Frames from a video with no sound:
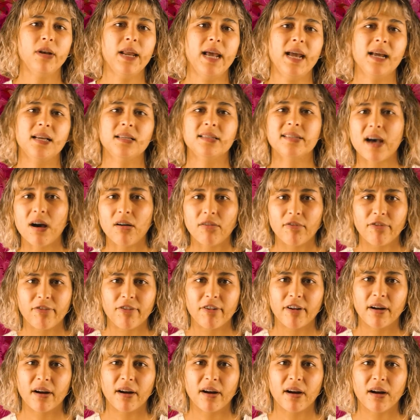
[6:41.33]
laying down
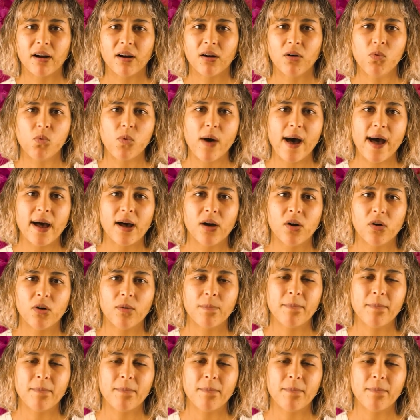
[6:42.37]
for a while.